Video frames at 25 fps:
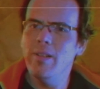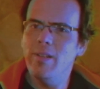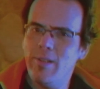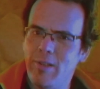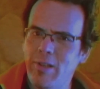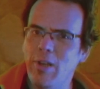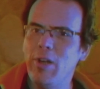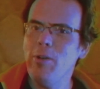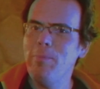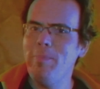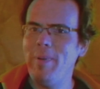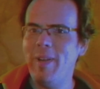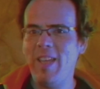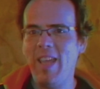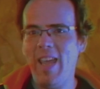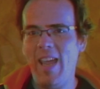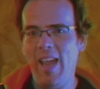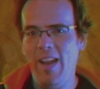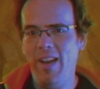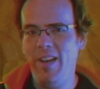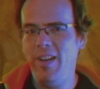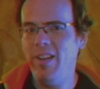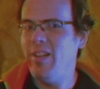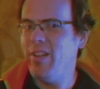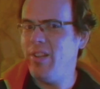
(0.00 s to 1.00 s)
To
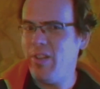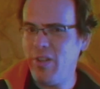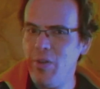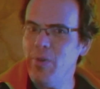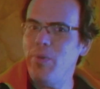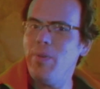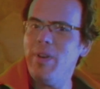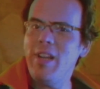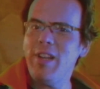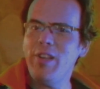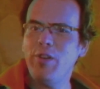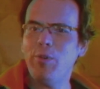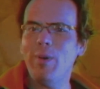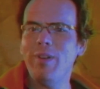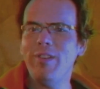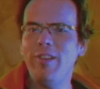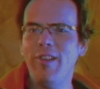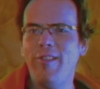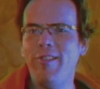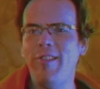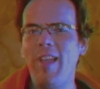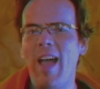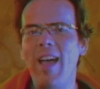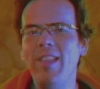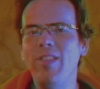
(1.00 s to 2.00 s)
begin, you need to
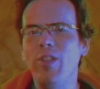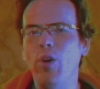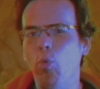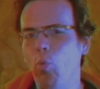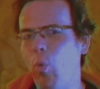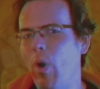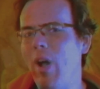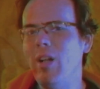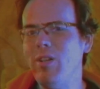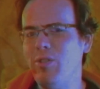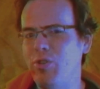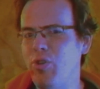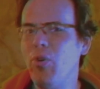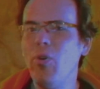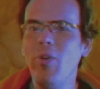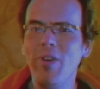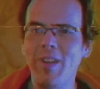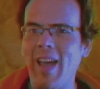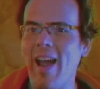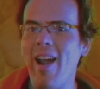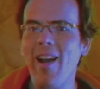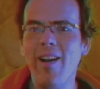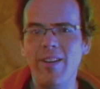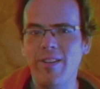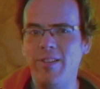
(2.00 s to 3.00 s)
understand the world your
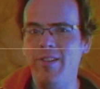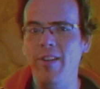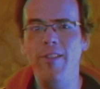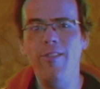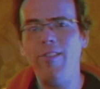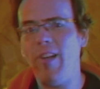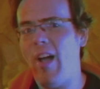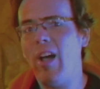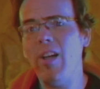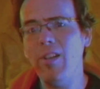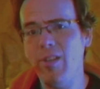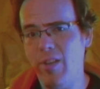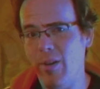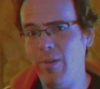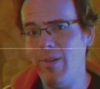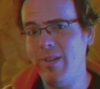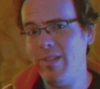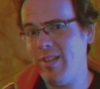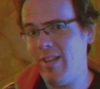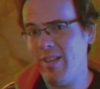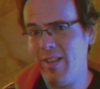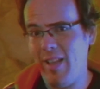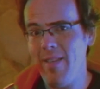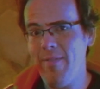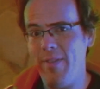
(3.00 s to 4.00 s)
characters are going
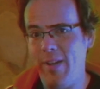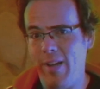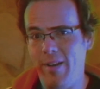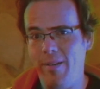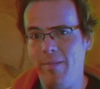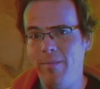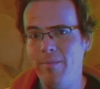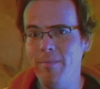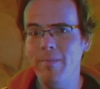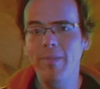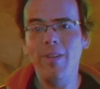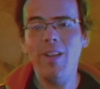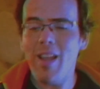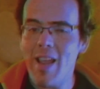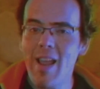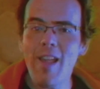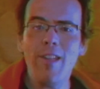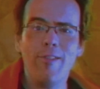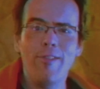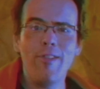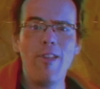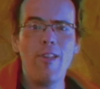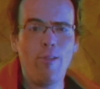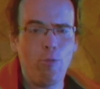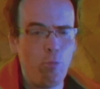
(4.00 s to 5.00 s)
to live in.
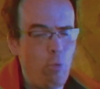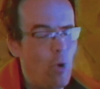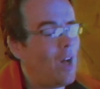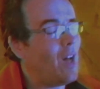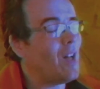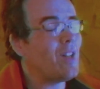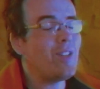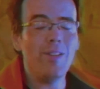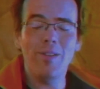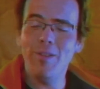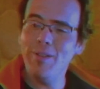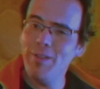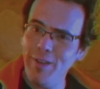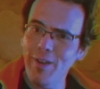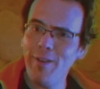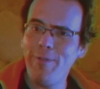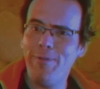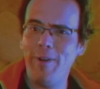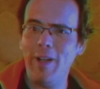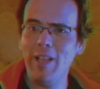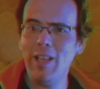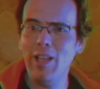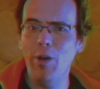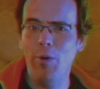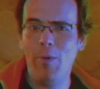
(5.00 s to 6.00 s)
Is this world the
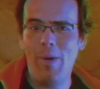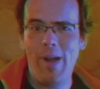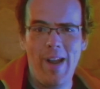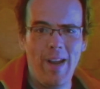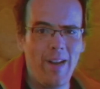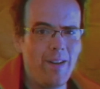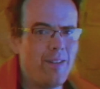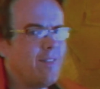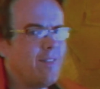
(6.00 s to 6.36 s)
following?